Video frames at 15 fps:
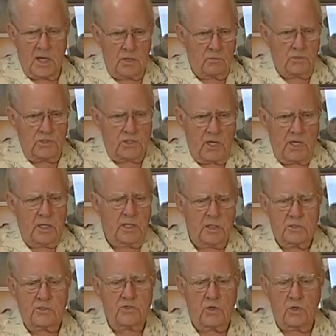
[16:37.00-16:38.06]
was
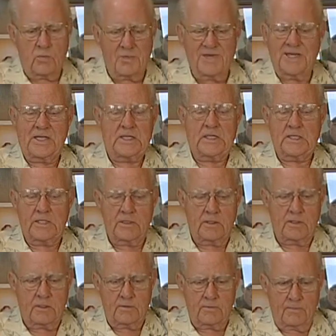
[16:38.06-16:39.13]
shaking so badly
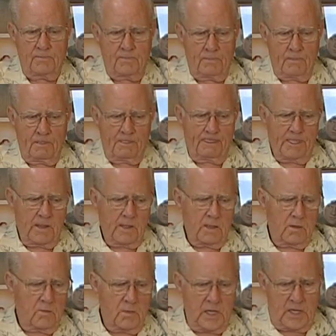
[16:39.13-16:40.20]
that,
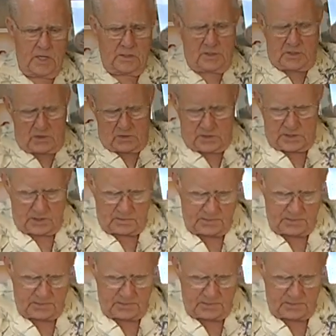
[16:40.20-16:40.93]
man, you know, it'd